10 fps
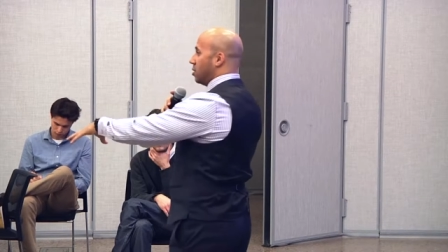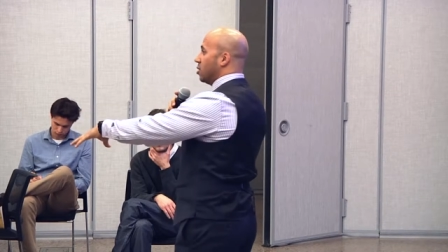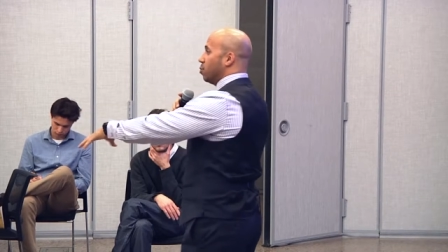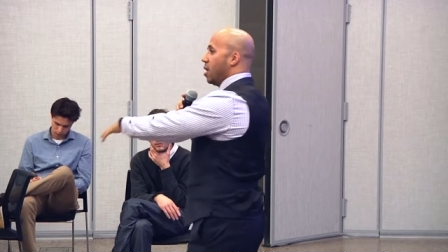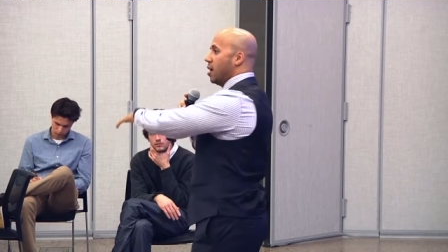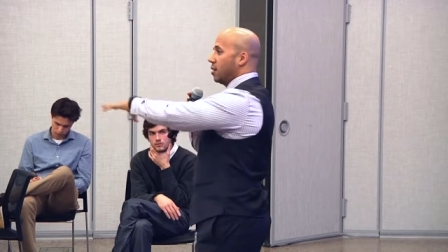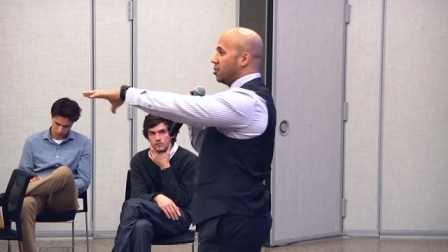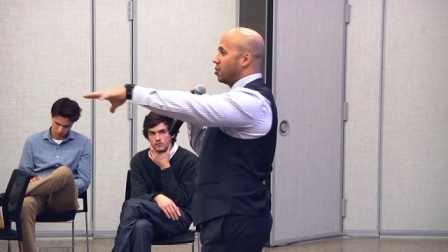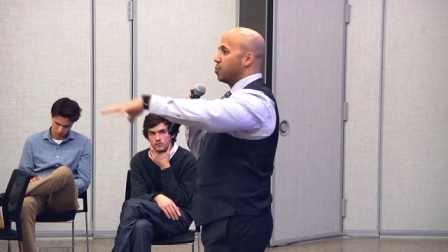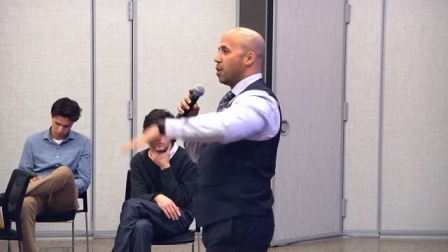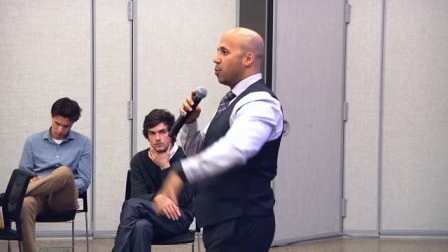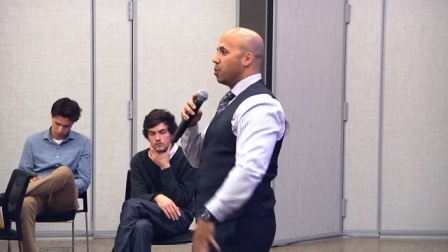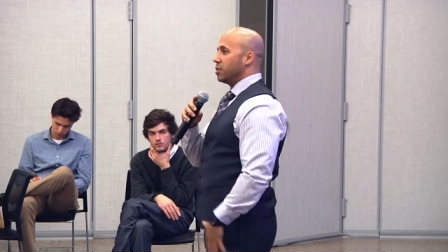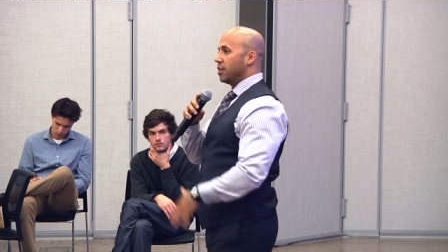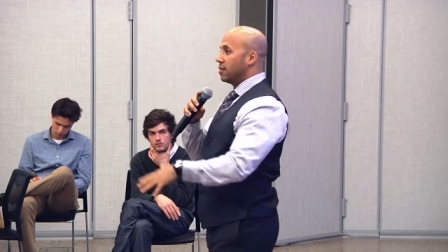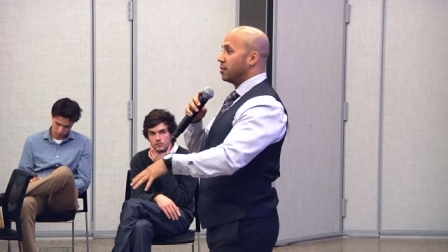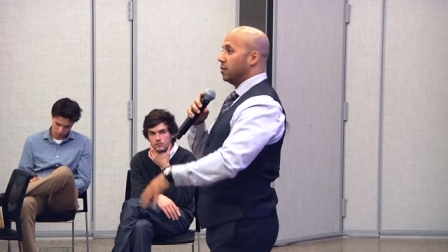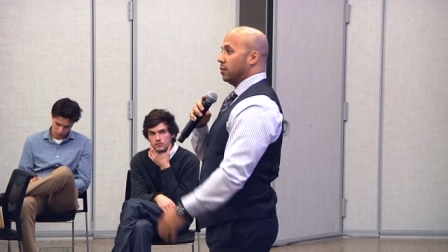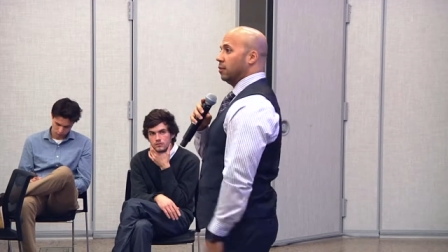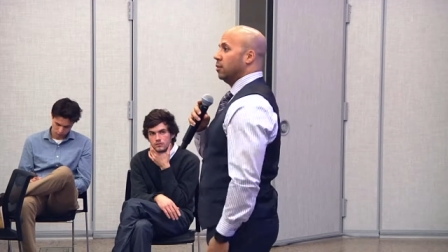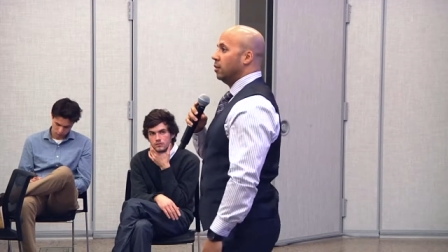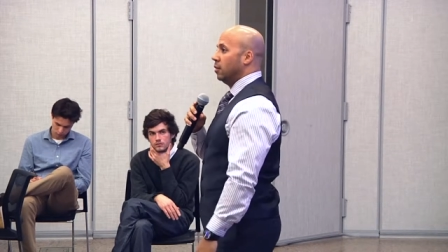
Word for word: just this block, and it's just my boys, and that's it.